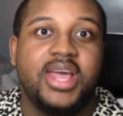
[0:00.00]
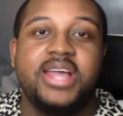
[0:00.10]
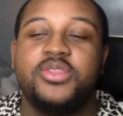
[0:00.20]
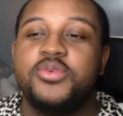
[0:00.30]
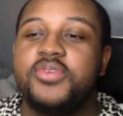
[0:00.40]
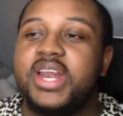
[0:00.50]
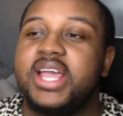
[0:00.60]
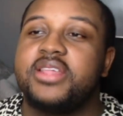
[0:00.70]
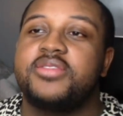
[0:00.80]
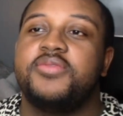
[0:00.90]
I do feel like
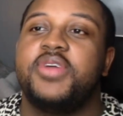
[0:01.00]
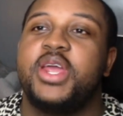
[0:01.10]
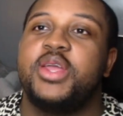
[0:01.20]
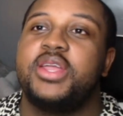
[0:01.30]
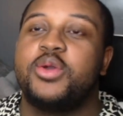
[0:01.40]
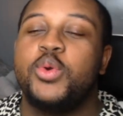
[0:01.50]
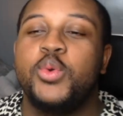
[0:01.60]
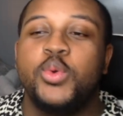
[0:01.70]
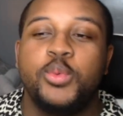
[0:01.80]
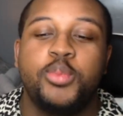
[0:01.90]
it's a very
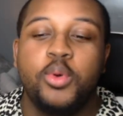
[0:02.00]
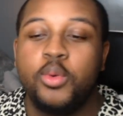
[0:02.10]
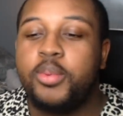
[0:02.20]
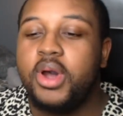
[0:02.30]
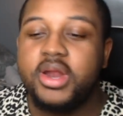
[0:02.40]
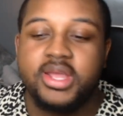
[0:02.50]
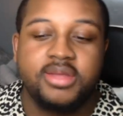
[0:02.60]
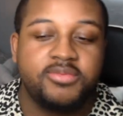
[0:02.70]
cool pool party,